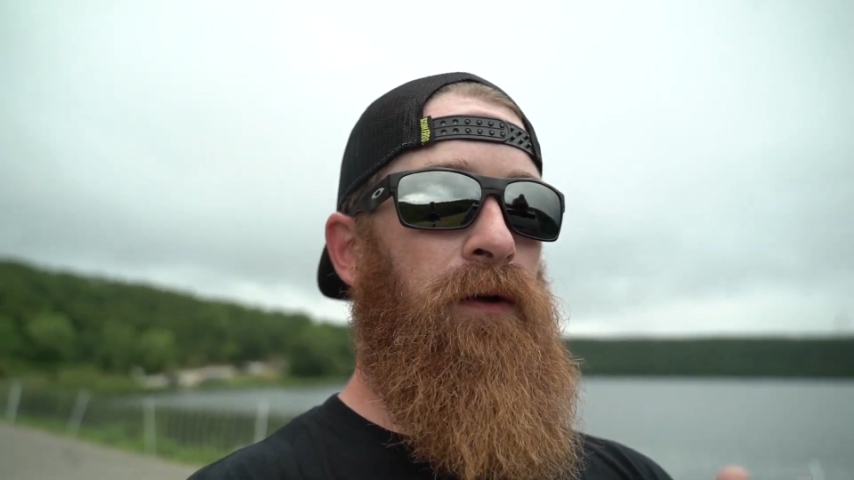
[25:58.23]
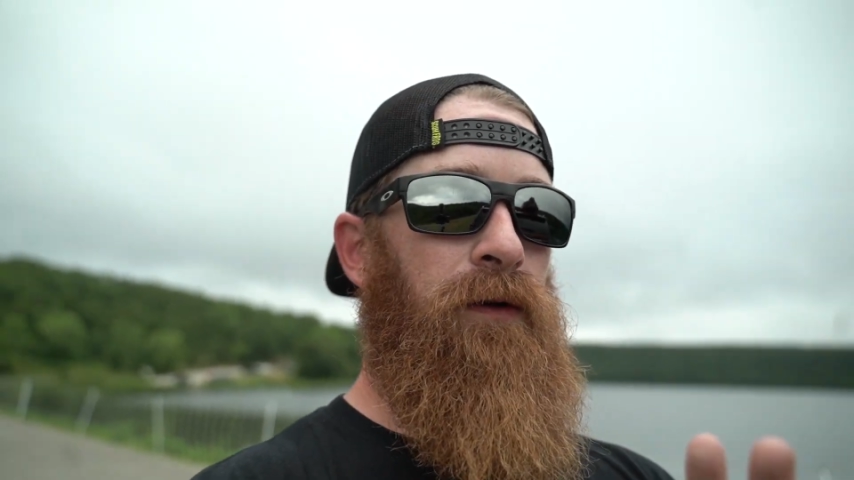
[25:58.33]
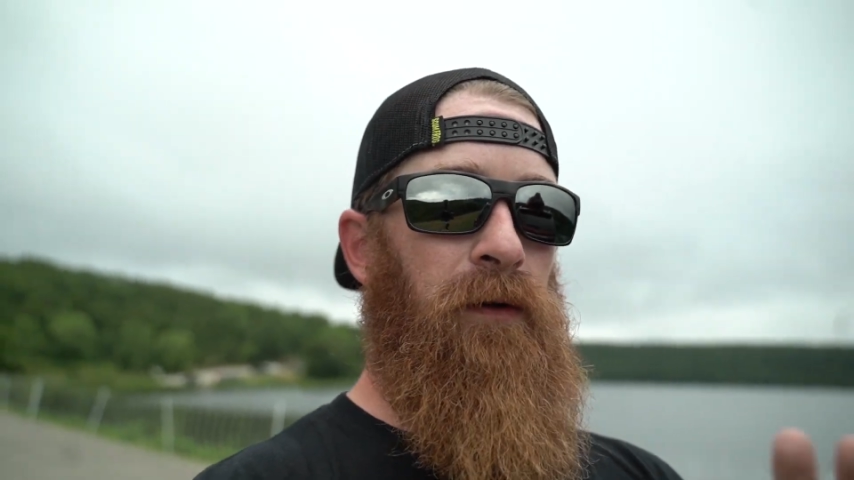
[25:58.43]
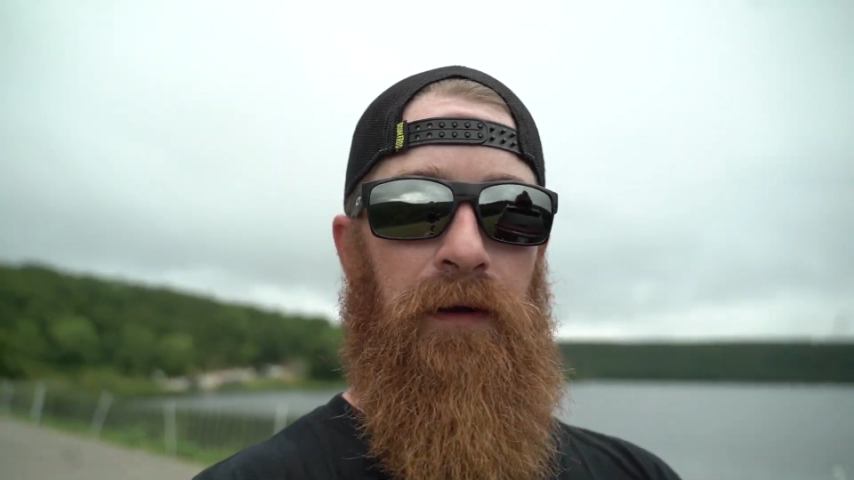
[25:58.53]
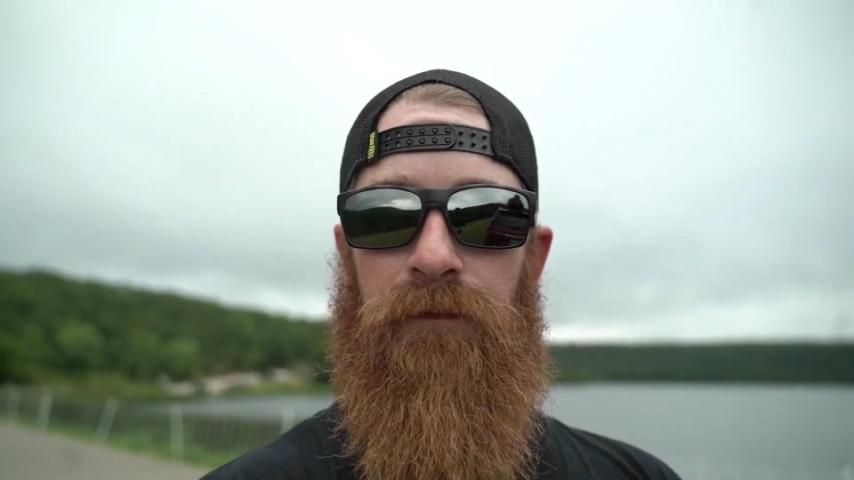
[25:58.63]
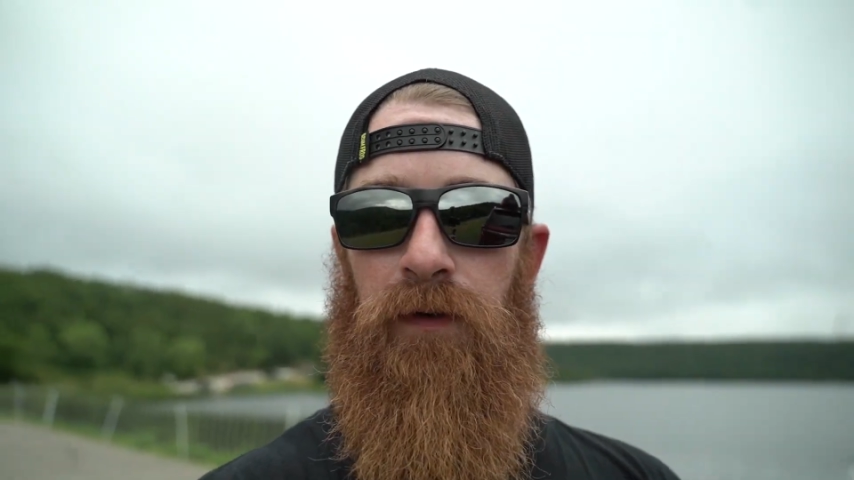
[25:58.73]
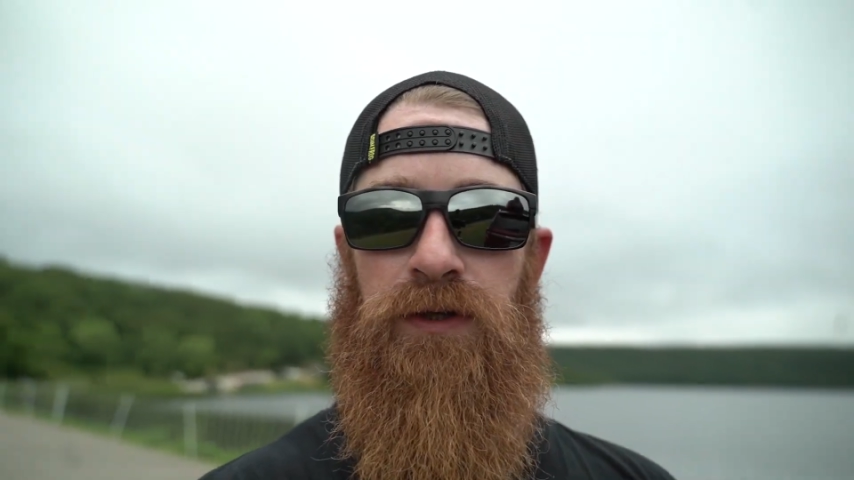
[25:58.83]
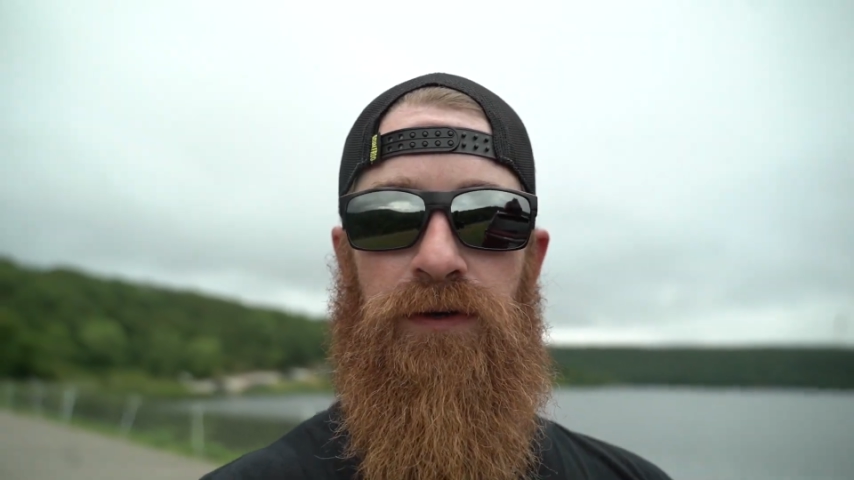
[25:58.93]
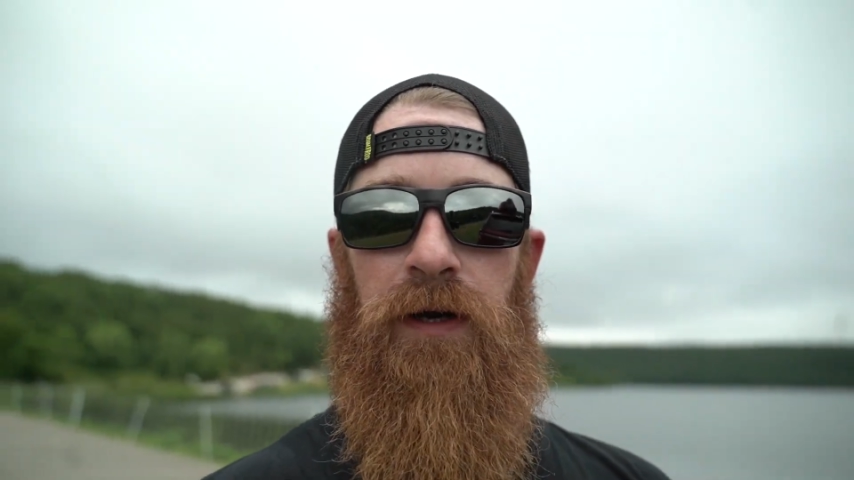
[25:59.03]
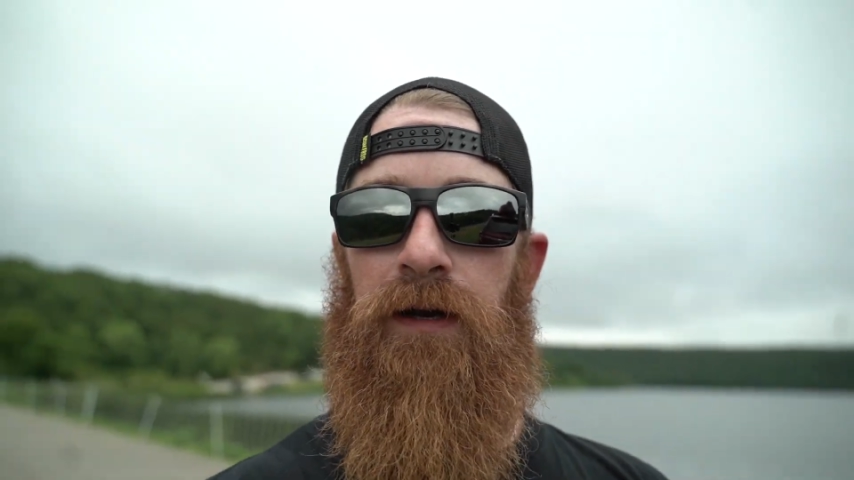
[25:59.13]
Don't get
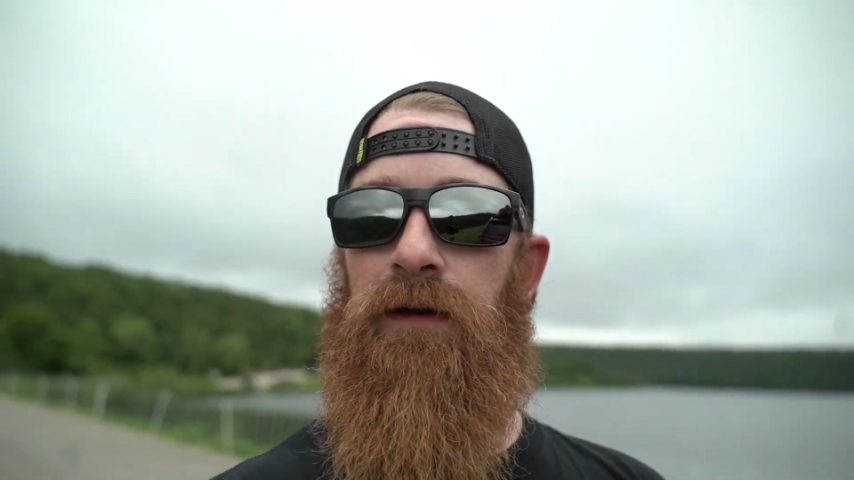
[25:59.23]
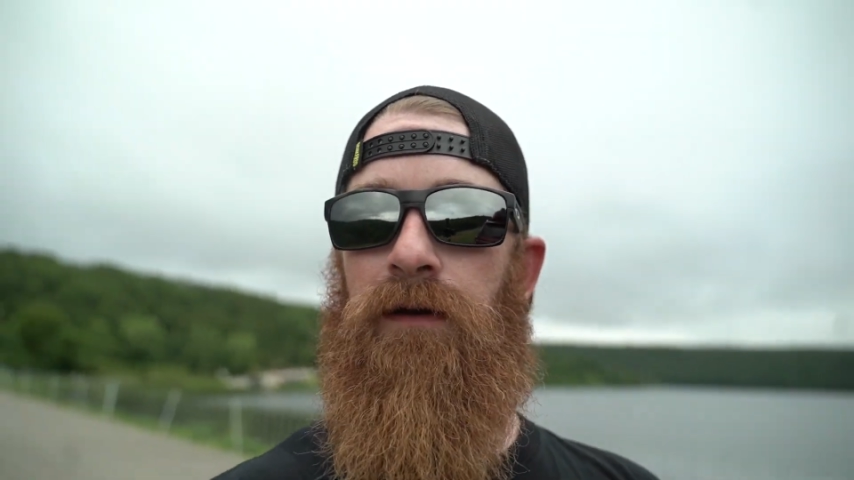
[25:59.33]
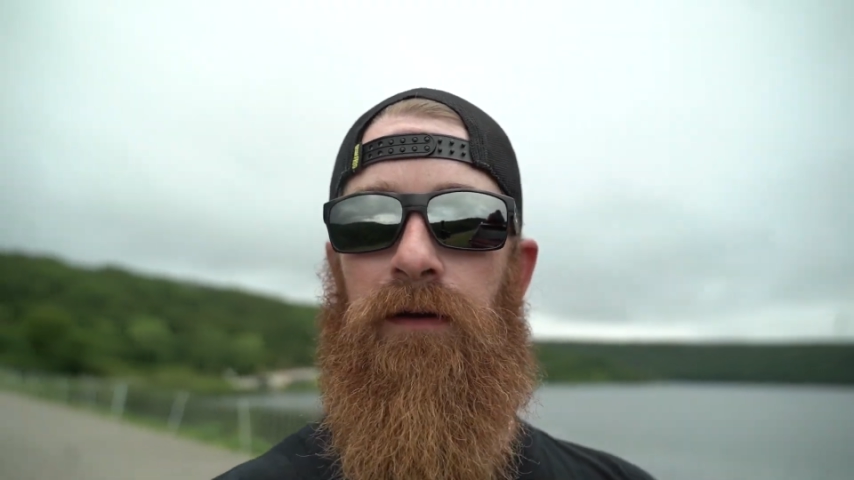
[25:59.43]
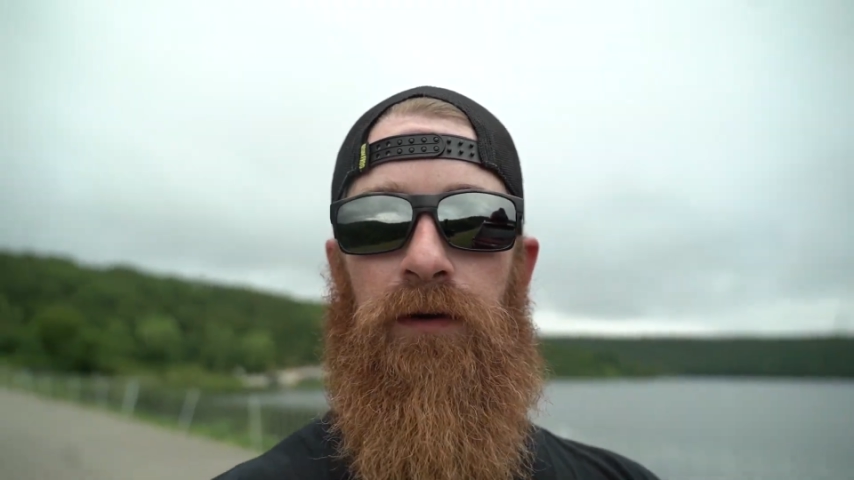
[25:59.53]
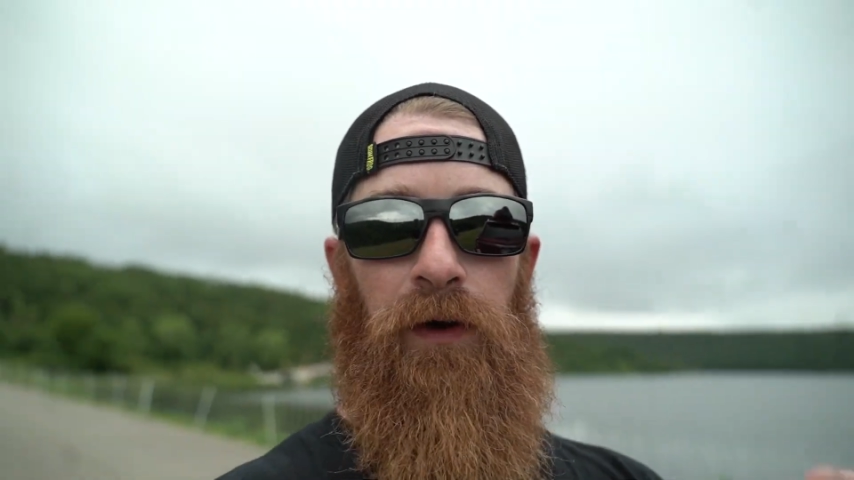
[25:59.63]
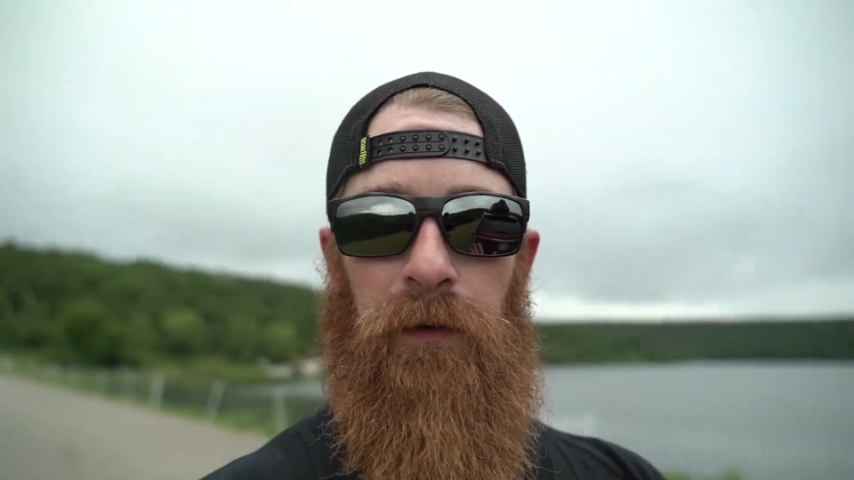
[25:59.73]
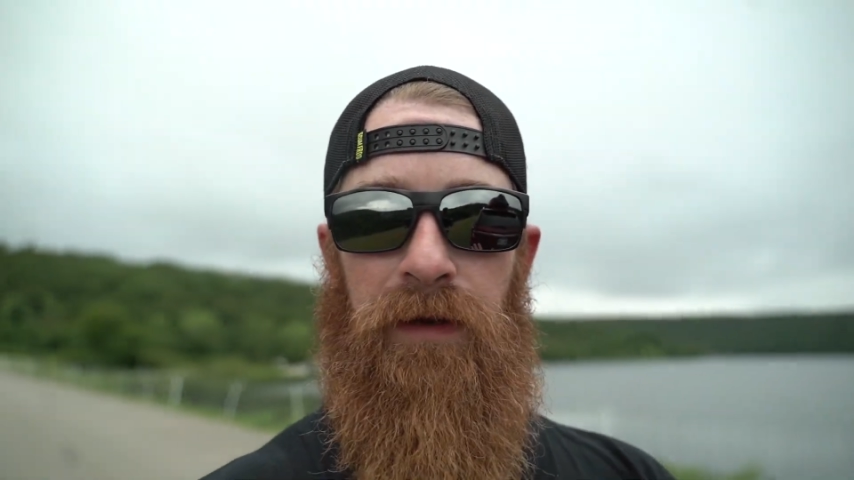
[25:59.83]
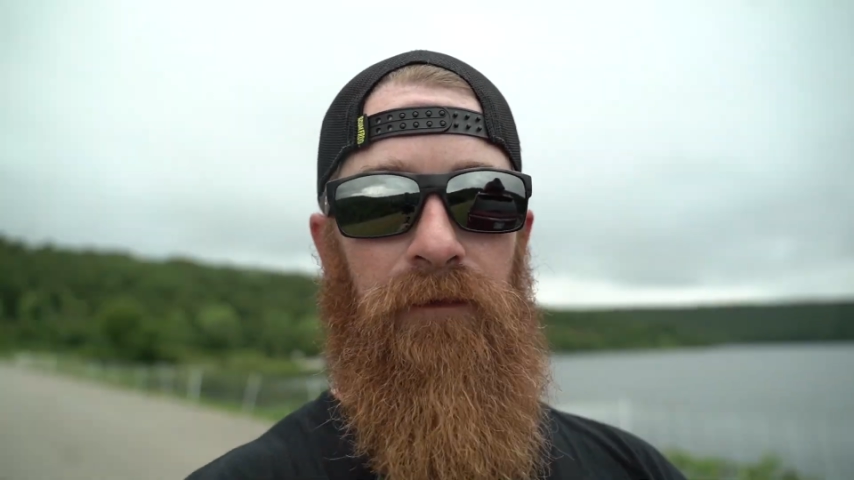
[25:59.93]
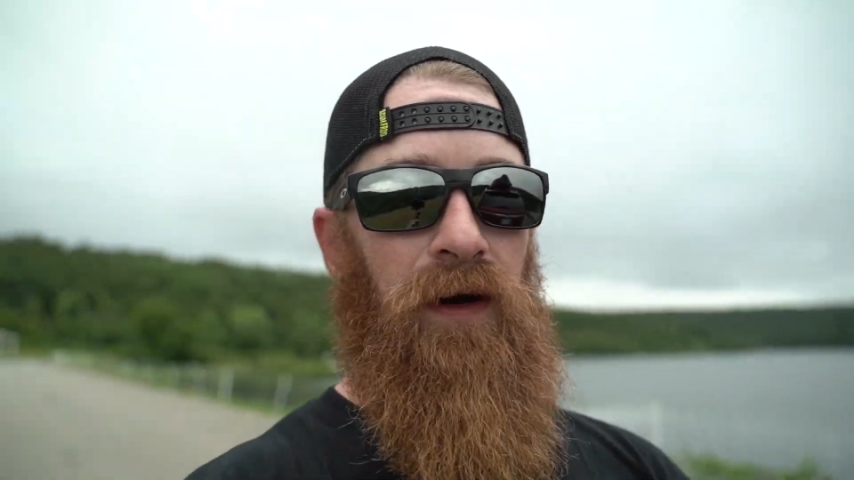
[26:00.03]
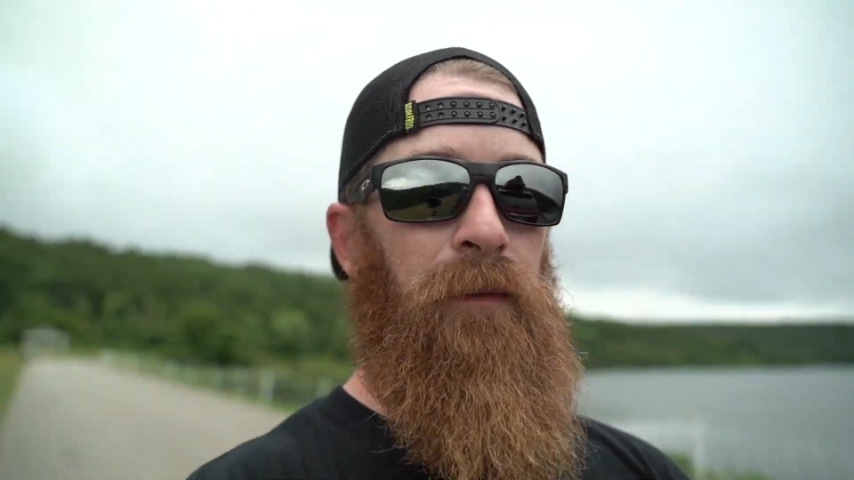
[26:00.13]
frustrated. Don't
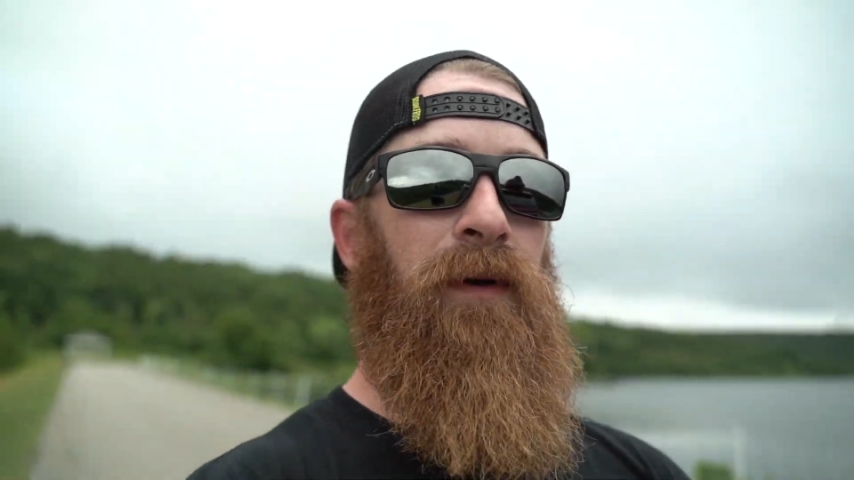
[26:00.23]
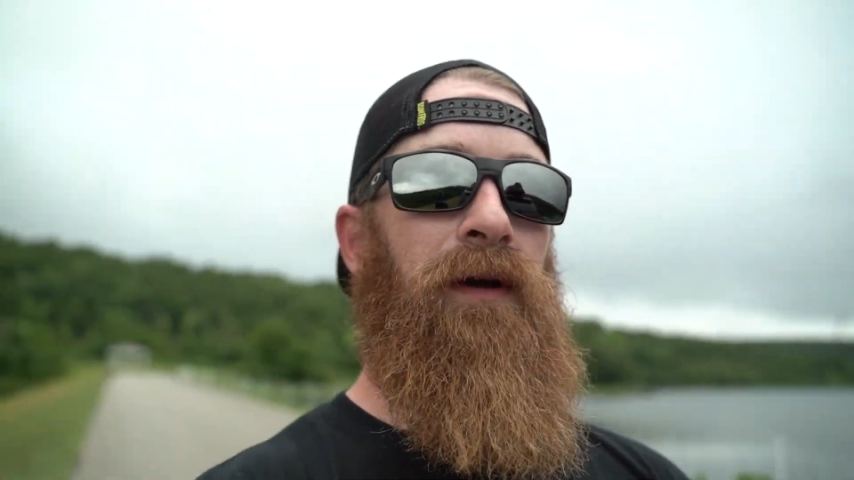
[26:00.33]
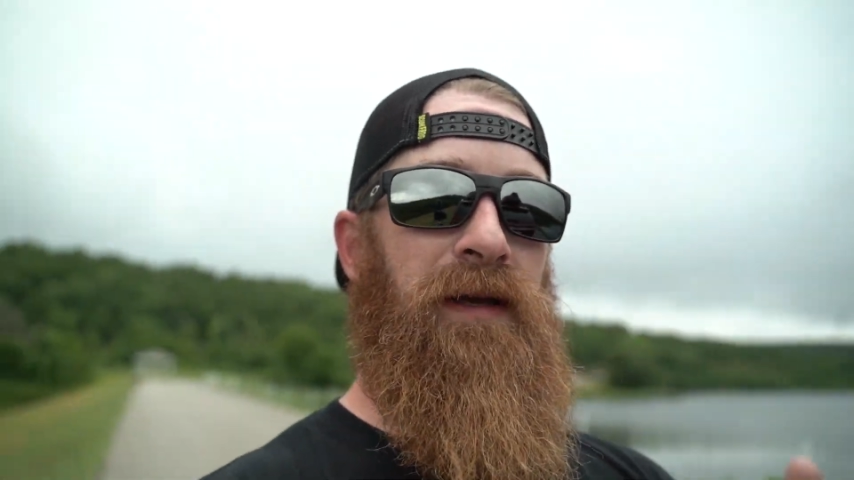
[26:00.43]
give up.